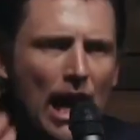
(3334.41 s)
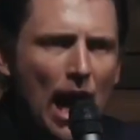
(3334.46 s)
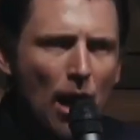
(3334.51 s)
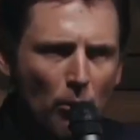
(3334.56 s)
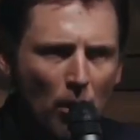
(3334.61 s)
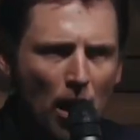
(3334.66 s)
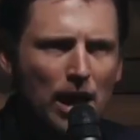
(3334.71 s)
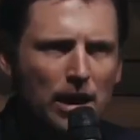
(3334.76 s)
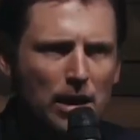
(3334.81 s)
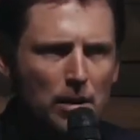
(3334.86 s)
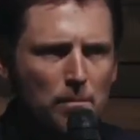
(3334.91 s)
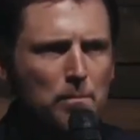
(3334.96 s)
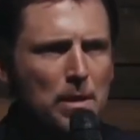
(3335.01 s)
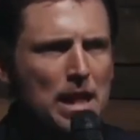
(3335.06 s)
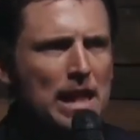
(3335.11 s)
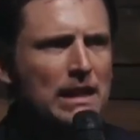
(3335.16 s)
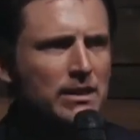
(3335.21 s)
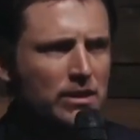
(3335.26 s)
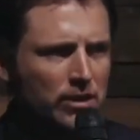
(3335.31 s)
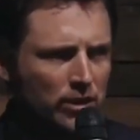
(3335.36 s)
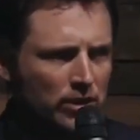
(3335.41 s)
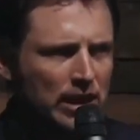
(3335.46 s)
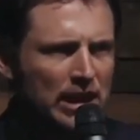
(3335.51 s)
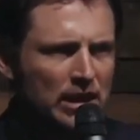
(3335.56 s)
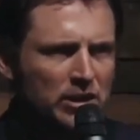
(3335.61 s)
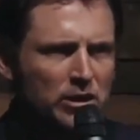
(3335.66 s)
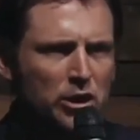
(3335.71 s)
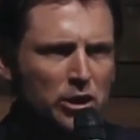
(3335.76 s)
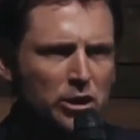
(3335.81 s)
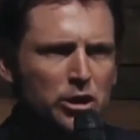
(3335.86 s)
I wanted to be
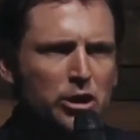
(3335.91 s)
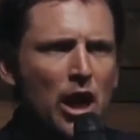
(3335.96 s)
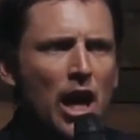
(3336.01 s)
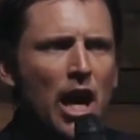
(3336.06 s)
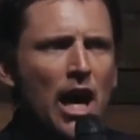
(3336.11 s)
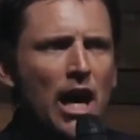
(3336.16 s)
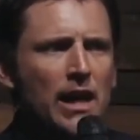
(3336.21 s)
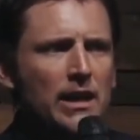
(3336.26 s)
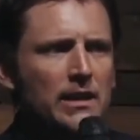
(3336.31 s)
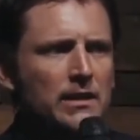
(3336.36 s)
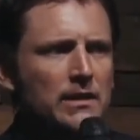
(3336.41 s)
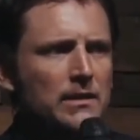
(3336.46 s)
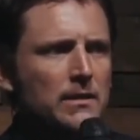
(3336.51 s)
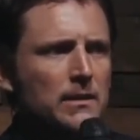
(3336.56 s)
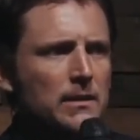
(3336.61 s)
Celine Dijon.